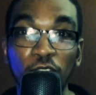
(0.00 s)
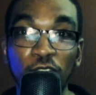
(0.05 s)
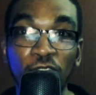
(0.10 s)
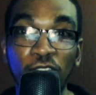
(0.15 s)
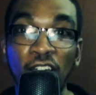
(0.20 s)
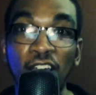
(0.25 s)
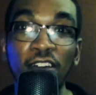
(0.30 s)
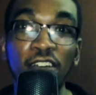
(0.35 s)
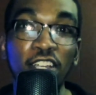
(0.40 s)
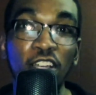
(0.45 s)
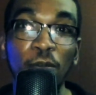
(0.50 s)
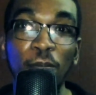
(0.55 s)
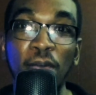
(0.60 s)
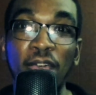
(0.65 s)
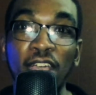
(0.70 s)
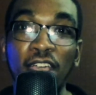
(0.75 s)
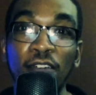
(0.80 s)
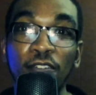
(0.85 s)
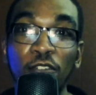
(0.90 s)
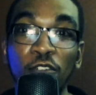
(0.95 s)
finally come
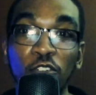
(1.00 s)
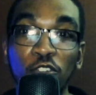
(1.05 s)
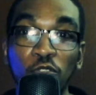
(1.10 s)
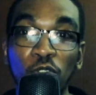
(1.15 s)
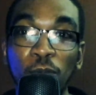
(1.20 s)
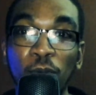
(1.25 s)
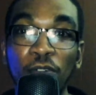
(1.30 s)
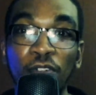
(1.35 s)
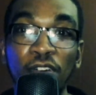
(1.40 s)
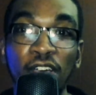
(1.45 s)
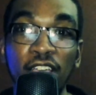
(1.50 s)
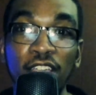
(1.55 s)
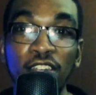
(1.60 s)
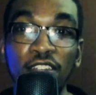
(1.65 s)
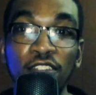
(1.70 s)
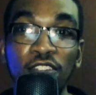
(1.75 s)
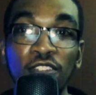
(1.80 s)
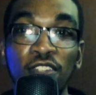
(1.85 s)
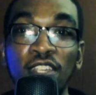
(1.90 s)
back after its three-month hiatus.